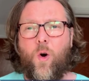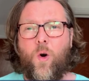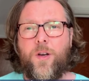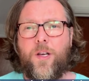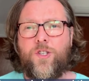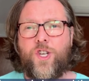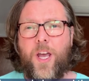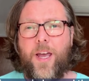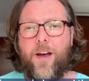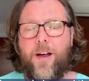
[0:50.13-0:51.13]
on a
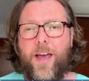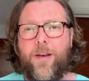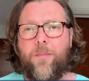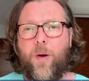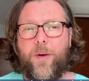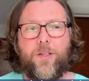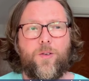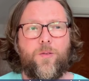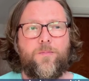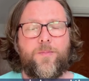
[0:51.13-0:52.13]
chair in my
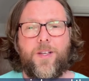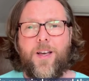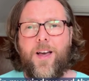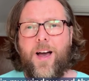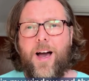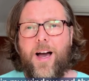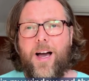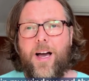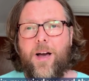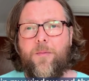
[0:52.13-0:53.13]
window.
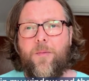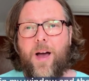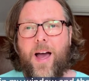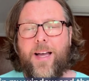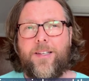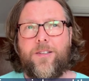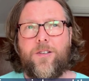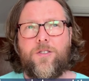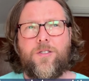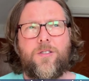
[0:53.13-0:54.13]
Um, and
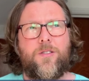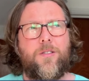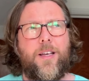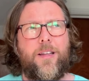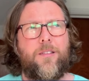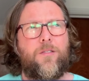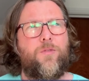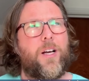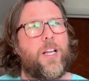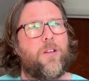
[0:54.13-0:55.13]
there's
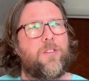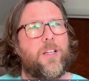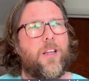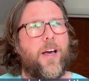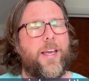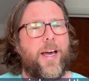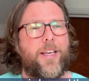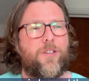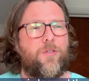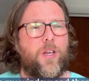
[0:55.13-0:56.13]
really lovely light
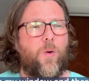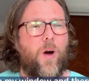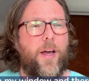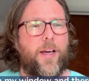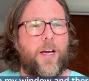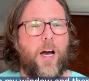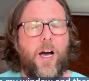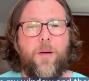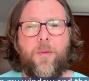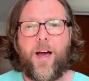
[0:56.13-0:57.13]
and it's really quiet and
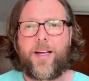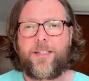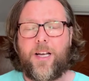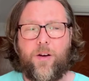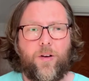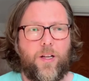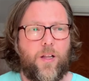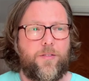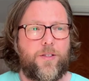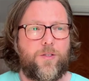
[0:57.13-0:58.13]
calm and I really
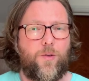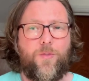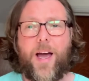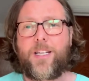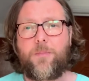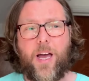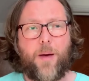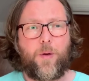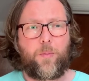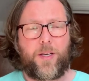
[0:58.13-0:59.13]
love it. So that is my
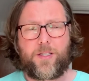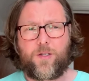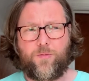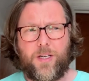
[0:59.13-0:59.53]
happy place to